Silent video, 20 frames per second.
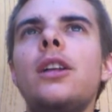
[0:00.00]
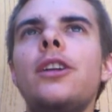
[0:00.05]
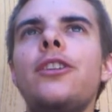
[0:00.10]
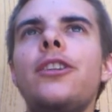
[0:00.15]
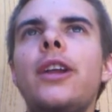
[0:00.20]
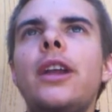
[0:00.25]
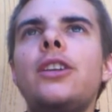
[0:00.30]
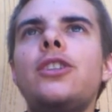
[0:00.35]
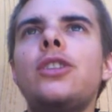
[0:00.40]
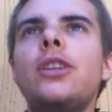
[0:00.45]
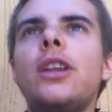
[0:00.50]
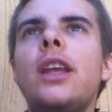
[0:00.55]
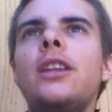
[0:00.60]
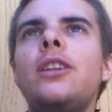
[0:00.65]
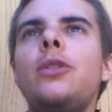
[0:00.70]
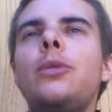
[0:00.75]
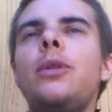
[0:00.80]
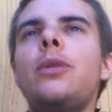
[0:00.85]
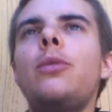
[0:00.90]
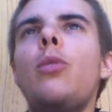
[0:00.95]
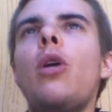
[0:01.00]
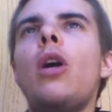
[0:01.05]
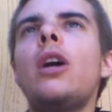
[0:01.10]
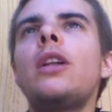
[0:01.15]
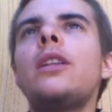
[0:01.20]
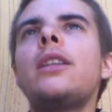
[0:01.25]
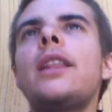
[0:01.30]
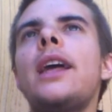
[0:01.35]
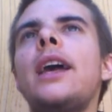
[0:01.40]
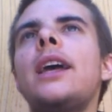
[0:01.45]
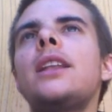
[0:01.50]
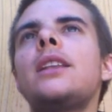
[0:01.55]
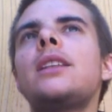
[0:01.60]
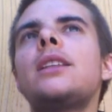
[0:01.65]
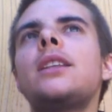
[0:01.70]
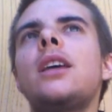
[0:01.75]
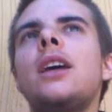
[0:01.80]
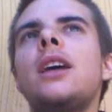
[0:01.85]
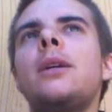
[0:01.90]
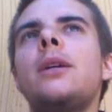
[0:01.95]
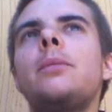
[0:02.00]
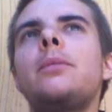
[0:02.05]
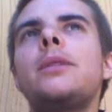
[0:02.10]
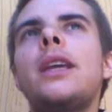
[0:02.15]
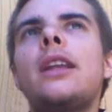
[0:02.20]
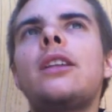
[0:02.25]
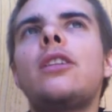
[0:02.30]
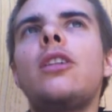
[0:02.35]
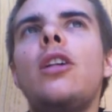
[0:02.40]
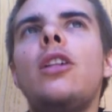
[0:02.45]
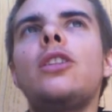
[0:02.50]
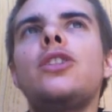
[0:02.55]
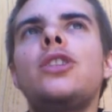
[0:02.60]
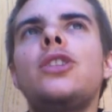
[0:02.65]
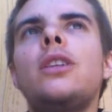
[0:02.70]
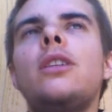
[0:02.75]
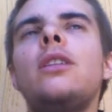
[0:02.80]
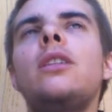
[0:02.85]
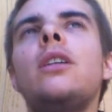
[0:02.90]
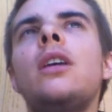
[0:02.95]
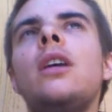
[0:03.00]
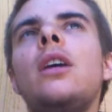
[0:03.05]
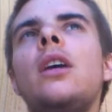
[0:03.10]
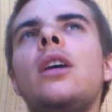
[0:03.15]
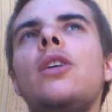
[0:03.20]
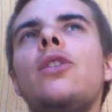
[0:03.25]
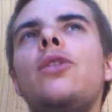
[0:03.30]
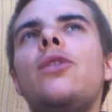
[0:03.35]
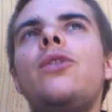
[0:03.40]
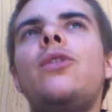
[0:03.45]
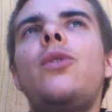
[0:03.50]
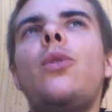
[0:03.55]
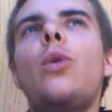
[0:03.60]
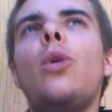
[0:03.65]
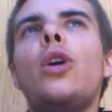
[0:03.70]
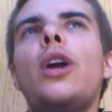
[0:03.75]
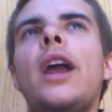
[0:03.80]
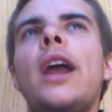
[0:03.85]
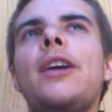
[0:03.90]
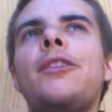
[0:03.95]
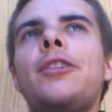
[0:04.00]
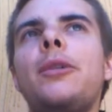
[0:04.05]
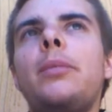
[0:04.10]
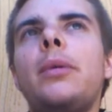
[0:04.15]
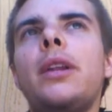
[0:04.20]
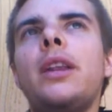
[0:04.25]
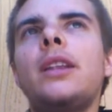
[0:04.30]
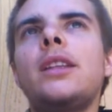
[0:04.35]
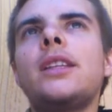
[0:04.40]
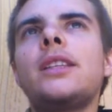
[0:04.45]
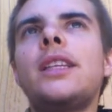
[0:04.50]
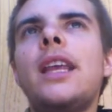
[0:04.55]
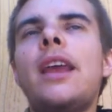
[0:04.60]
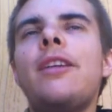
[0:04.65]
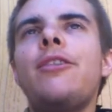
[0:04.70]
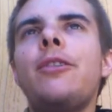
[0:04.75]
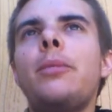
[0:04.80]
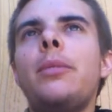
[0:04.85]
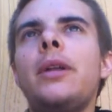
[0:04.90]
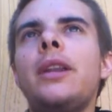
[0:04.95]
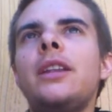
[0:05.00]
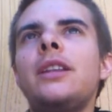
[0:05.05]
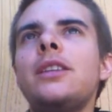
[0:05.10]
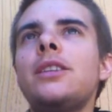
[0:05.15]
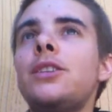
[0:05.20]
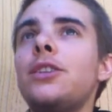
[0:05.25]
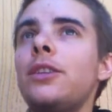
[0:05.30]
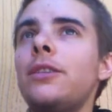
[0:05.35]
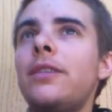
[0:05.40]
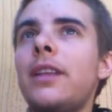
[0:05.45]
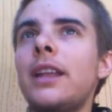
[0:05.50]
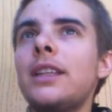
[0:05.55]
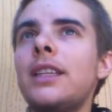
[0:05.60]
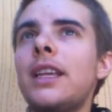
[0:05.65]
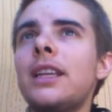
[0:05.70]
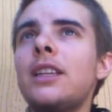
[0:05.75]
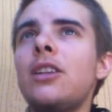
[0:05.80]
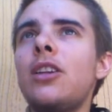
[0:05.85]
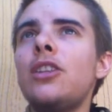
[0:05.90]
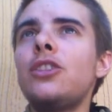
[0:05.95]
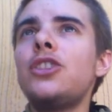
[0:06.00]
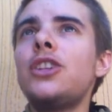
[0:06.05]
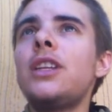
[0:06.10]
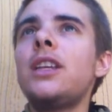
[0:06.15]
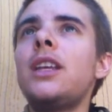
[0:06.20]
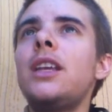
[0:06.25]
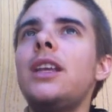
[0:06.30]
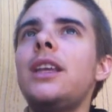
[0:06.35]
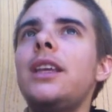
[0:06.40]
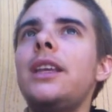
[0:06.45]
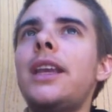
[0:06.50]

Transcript: creation. And do we want that technology for everybody? Does everybody deserve that technology?